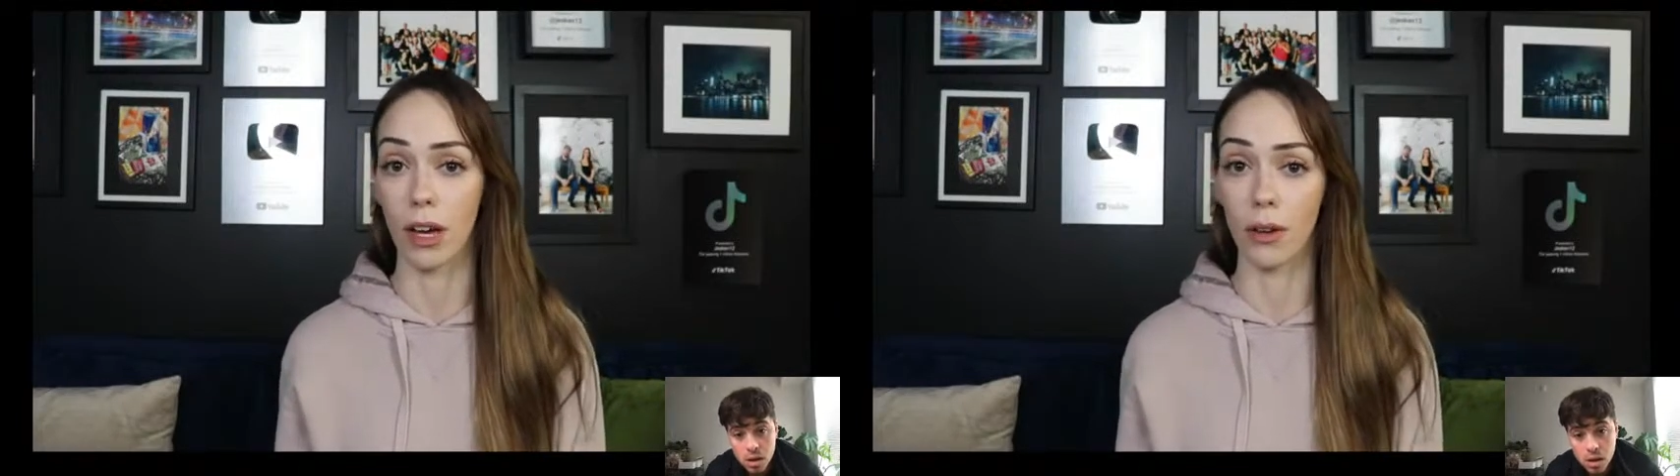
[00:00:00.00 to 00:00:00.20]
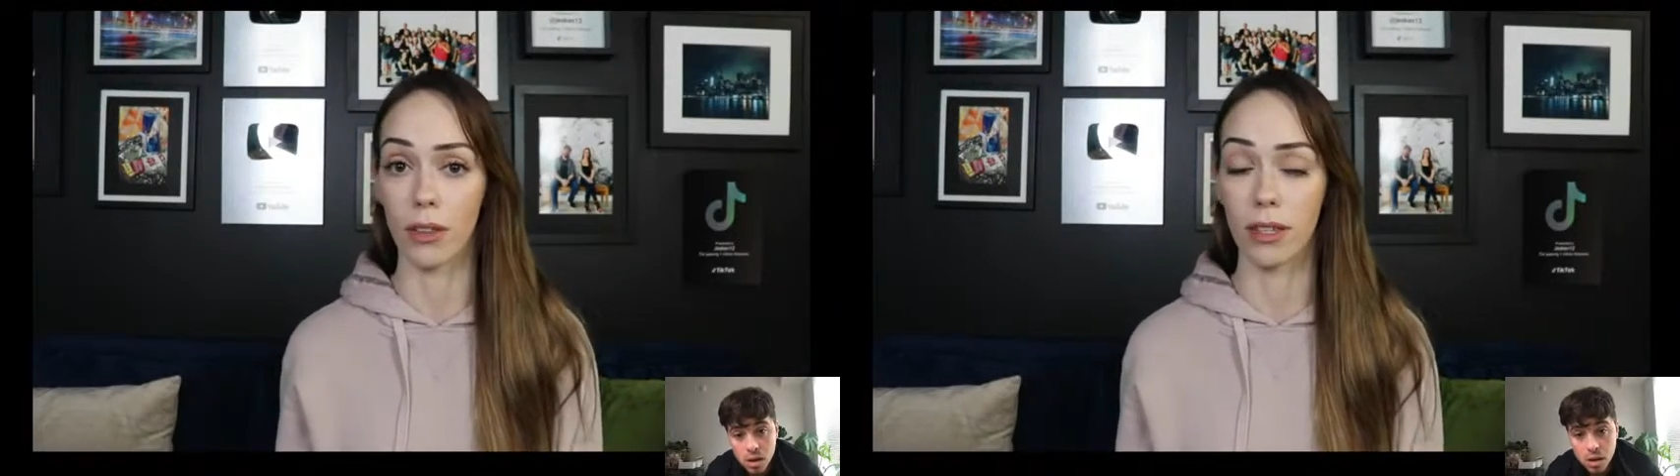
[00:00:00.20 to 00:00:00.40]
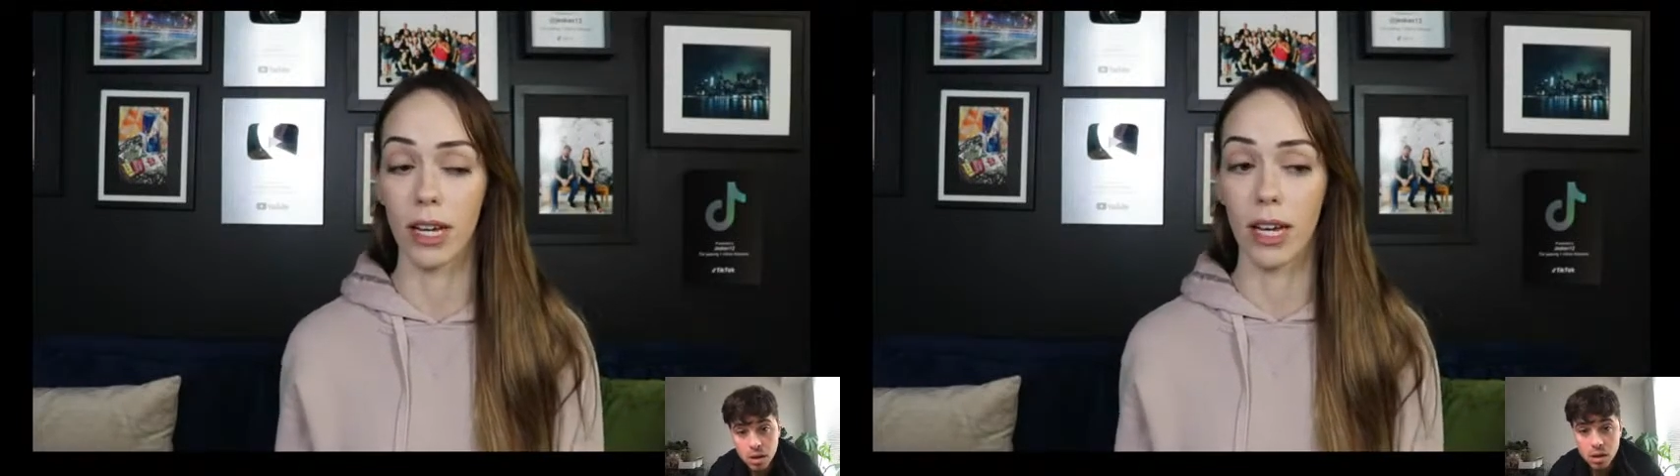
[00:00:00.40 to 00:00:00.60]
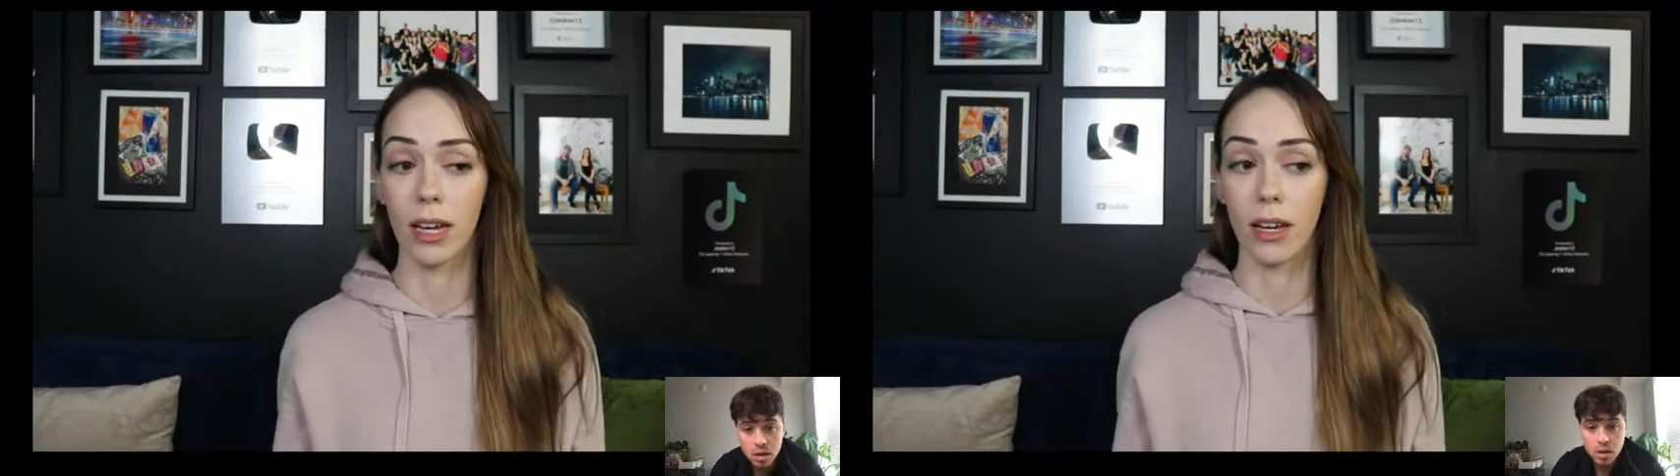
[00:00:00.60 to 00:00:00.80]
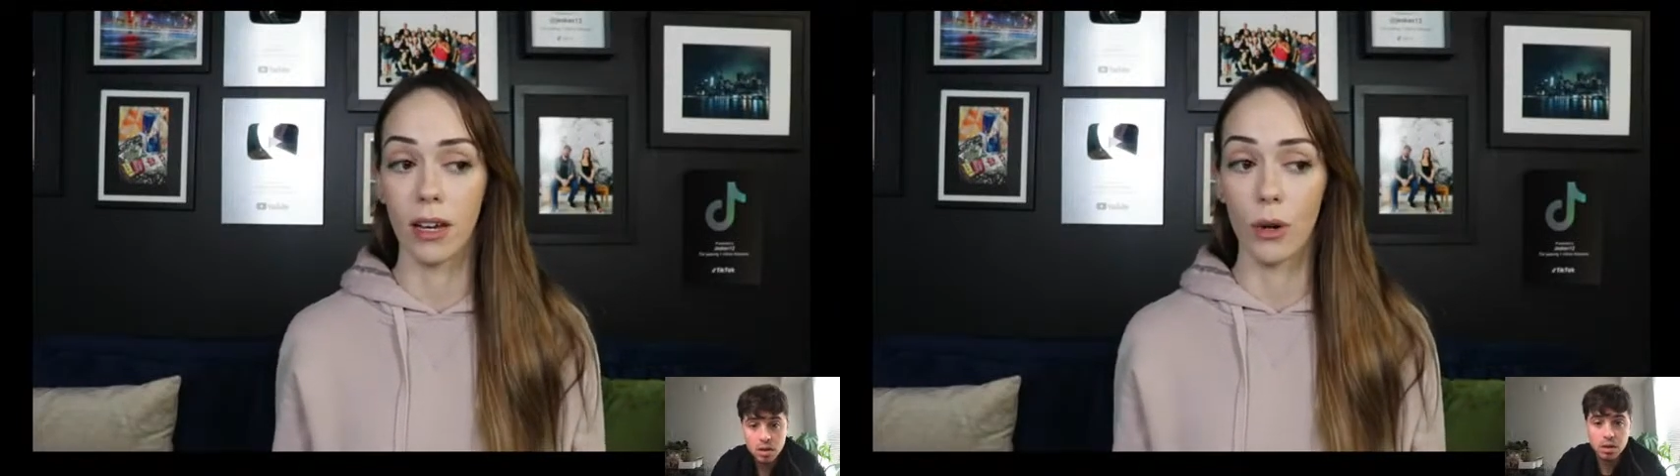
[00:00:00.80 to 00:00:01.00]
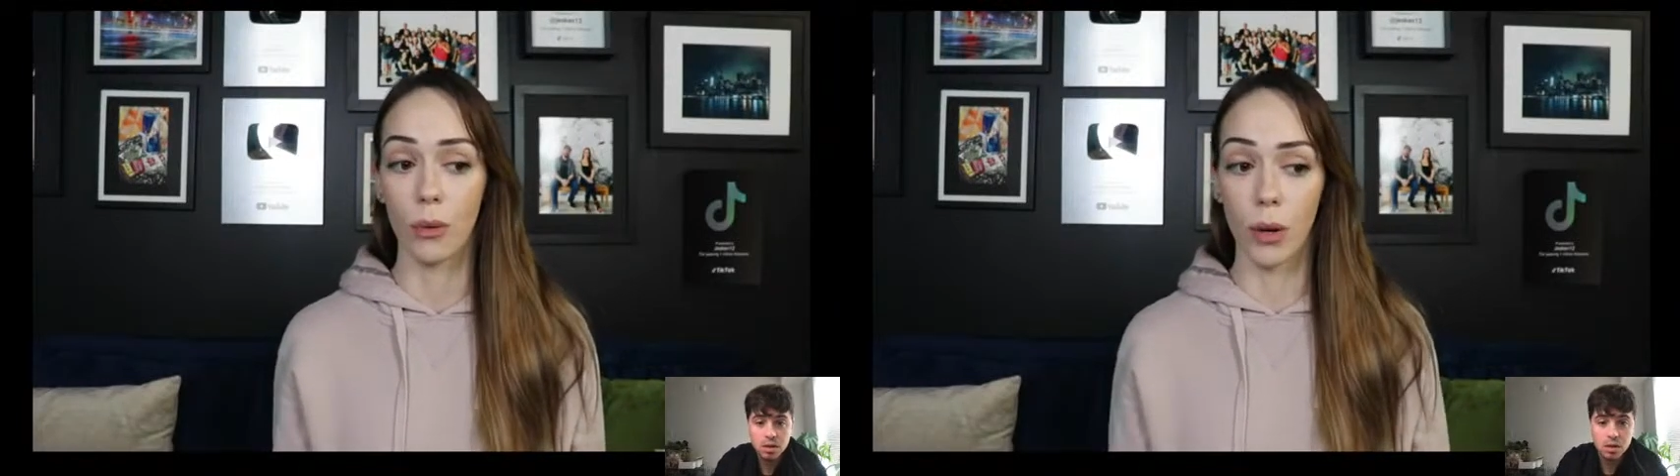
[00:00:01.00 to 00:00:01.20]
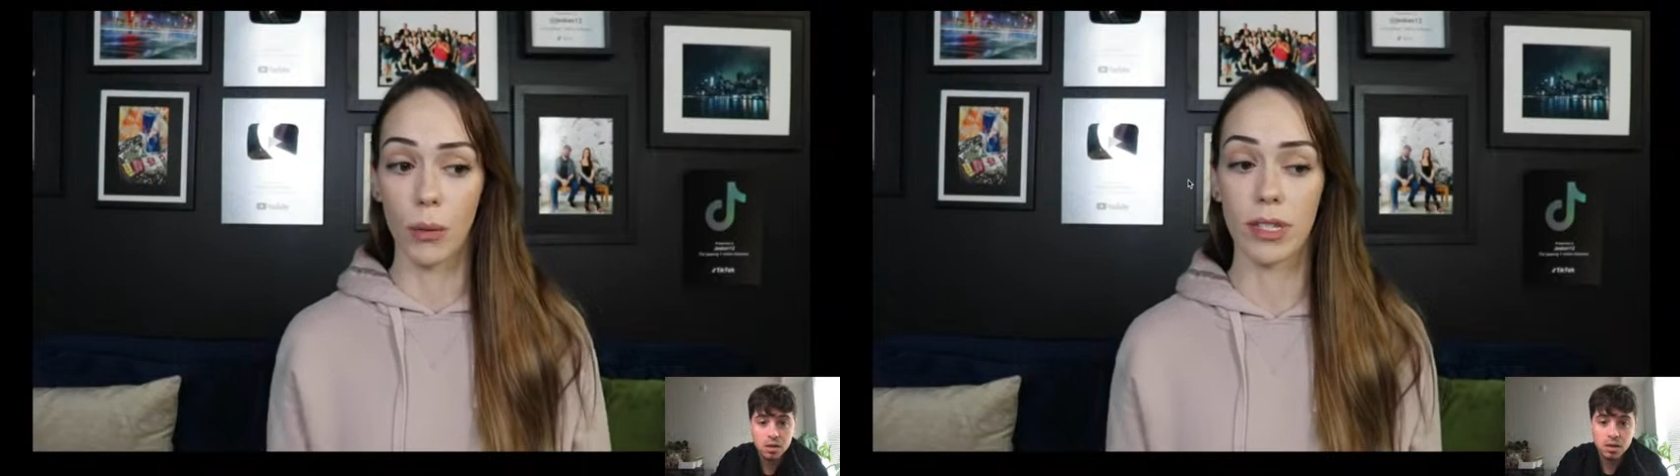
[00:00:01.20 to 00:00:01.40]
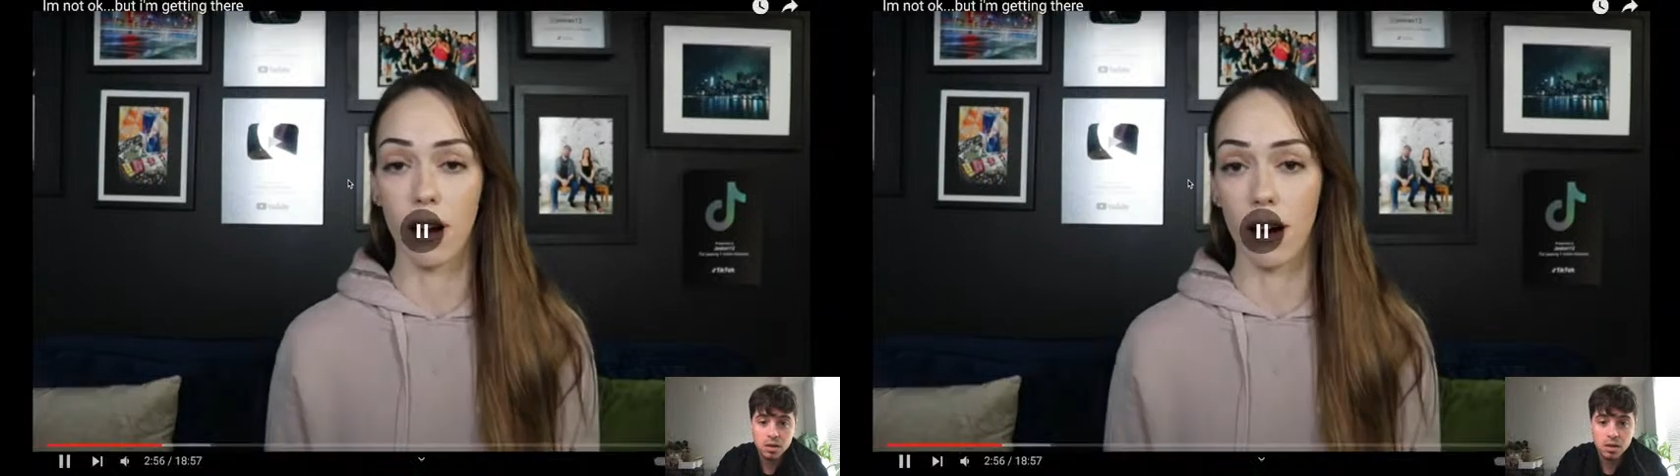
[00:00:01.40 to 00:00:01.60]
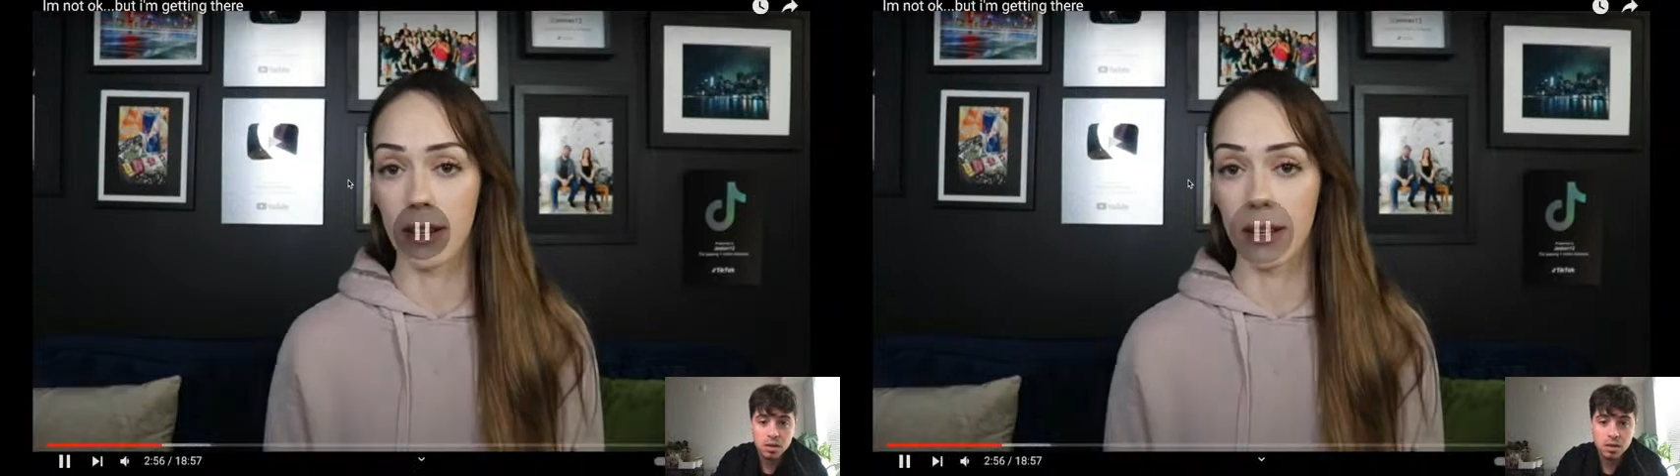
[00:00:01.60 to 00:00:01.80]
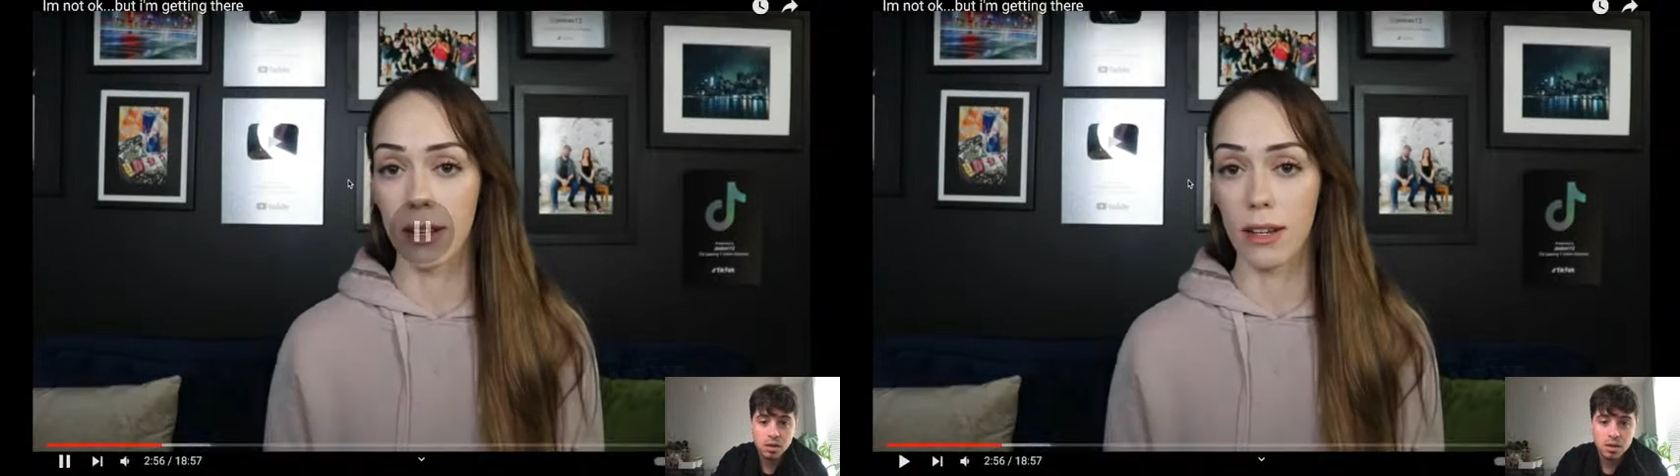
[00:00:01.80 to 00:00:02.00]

health what i wasn't on.